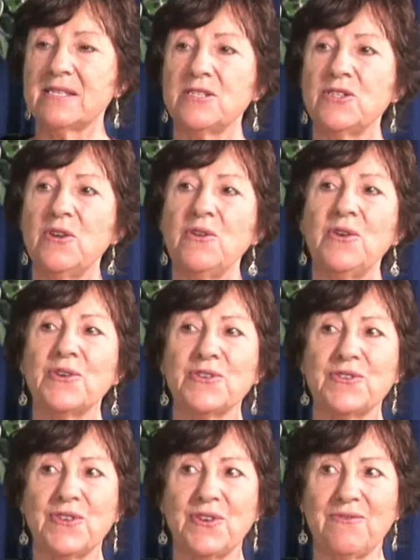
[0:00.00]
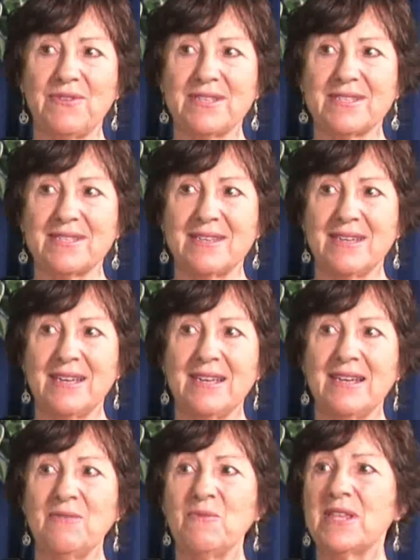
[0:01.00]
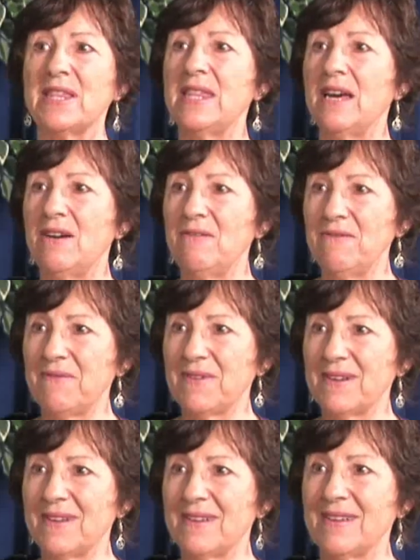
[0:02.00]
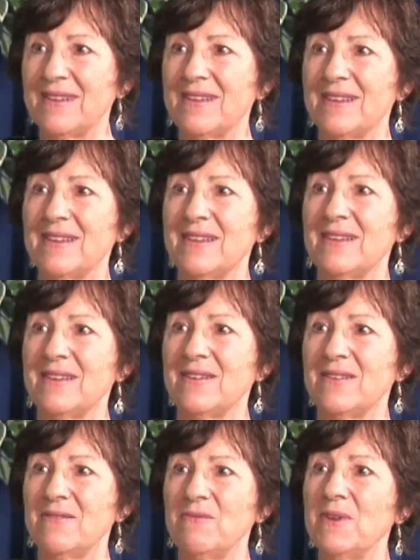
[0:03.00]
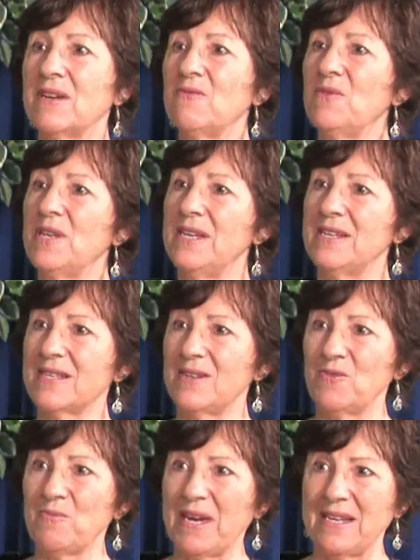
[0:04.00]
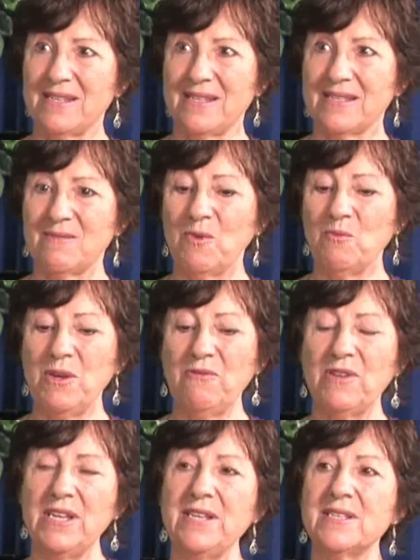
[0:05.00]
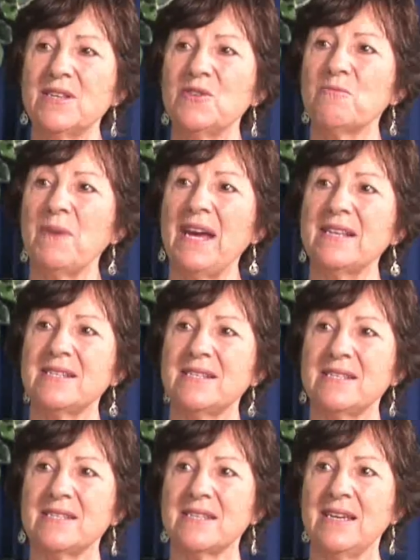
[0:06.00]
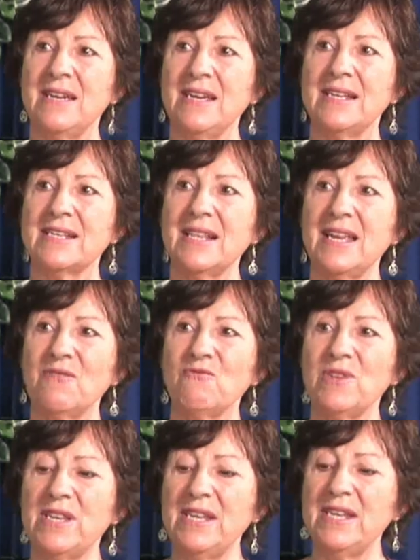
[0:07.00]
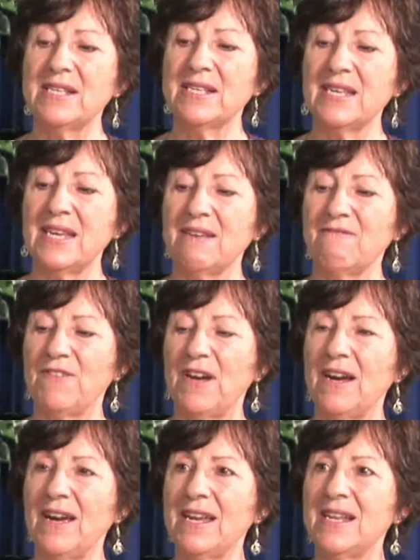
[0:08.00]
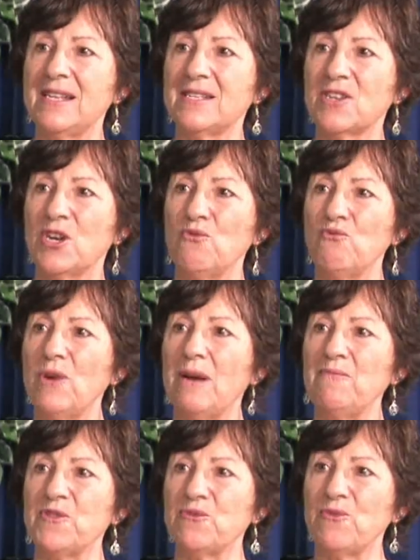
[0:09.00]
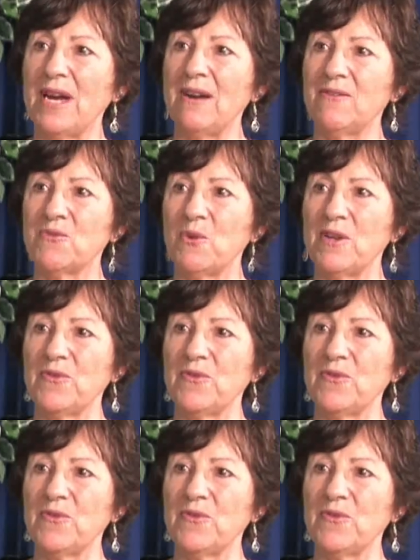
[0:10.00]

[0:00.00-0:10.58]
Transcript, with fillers: that no longer serve us. And with love, we can release those patterns. And when we release those patterns, it's like releasing vines wrapped around one